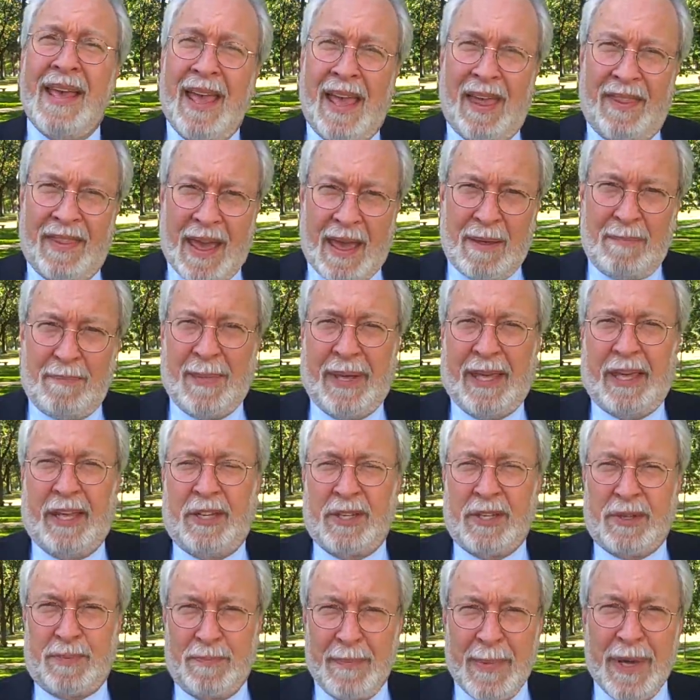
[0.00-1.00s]
And that
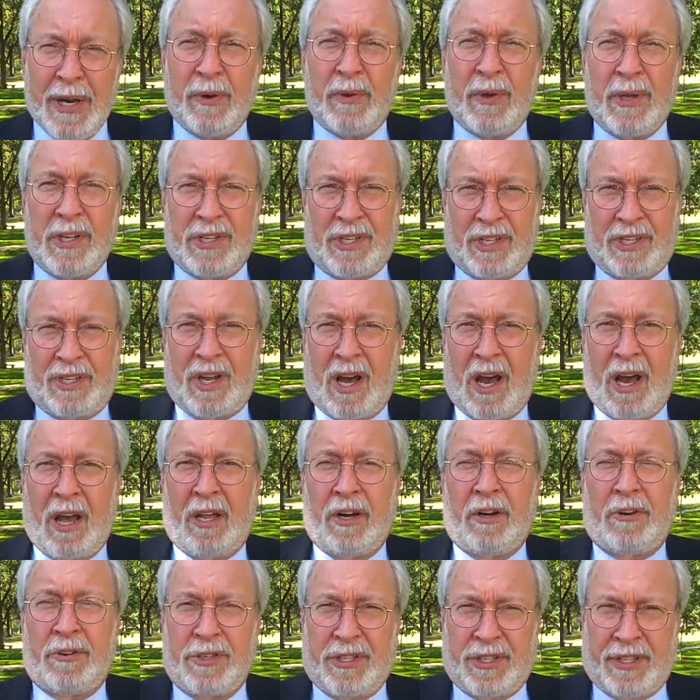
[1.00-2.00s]
means millions of
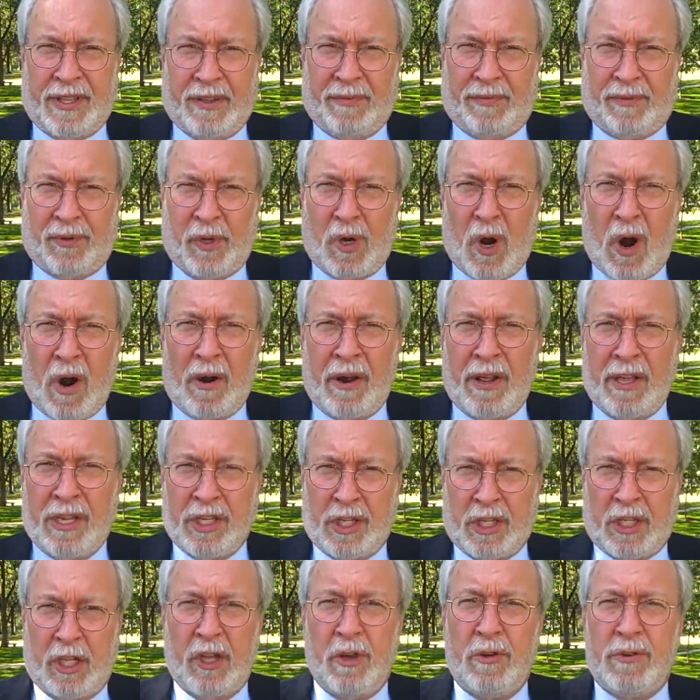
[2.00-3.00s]
dollars that Florida
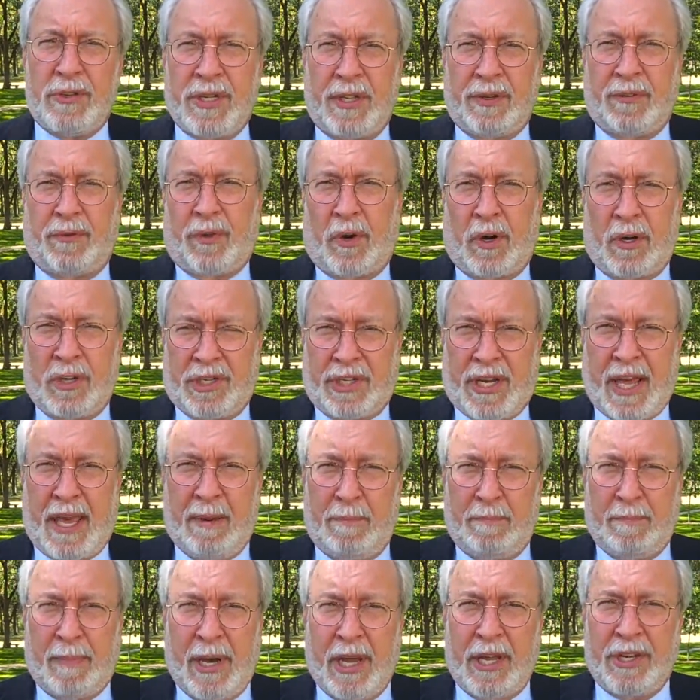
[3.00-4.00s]
is losing for our state
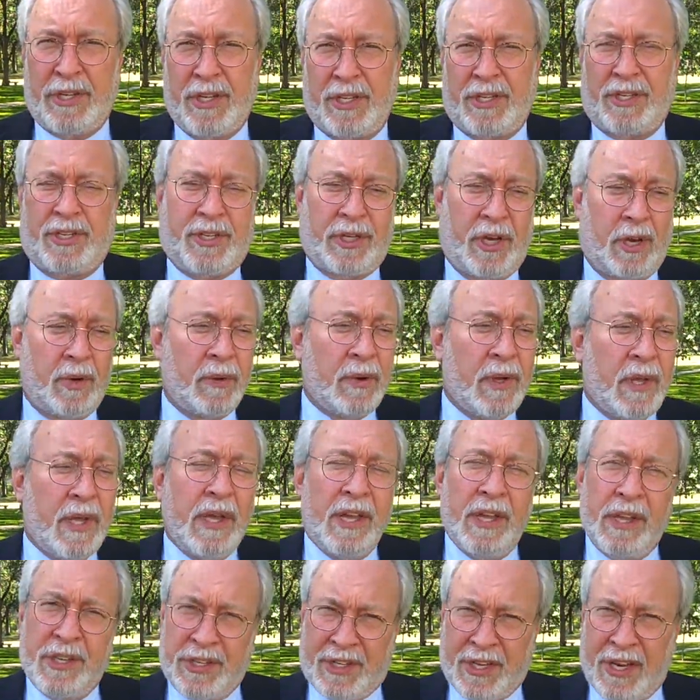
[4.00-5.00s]
budget. So
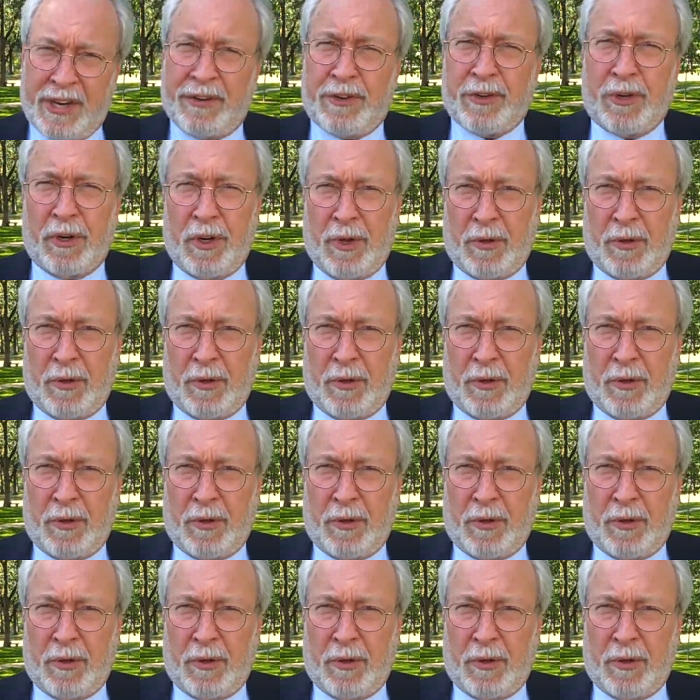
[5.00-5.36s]
Senator